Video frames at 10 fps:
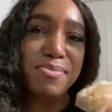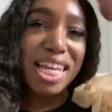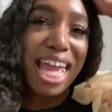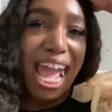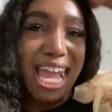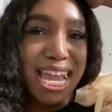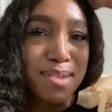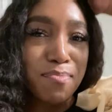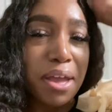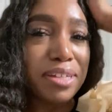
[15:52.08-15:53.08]
the
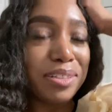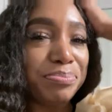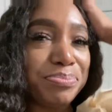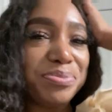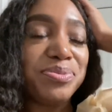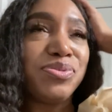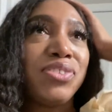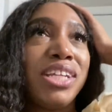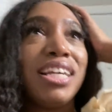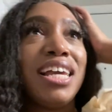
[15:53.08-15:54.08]
game.
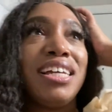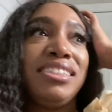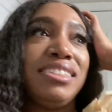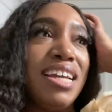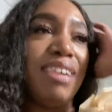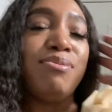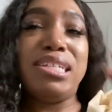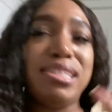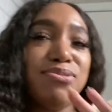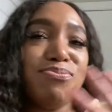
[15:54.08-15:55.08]
It was,
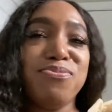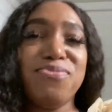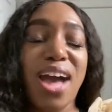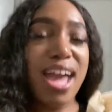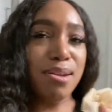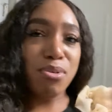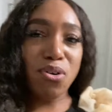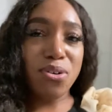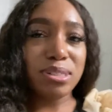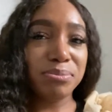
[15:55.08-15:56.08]
I had a
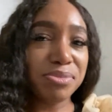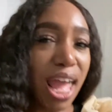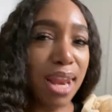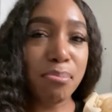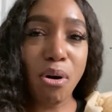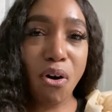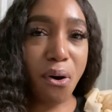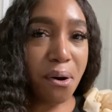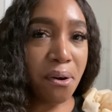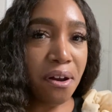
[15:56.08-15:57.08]
ball. I had a
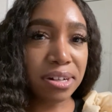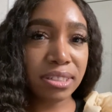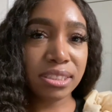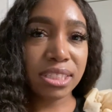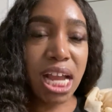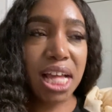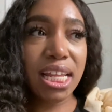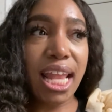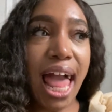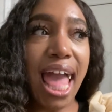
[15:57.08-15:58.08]
ball.
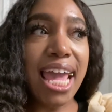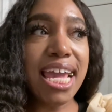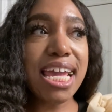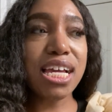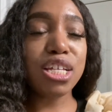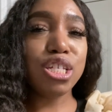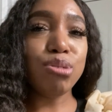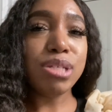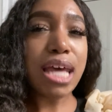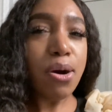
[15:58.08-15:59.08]
Like,
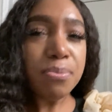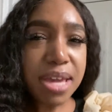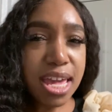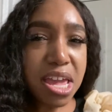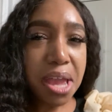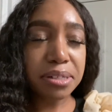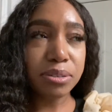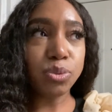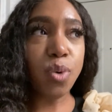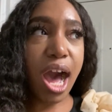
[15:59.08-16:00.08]
so tell me
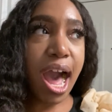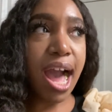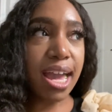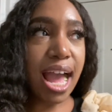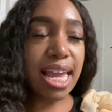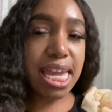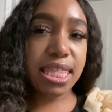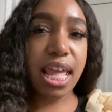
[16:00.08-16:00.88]
why I get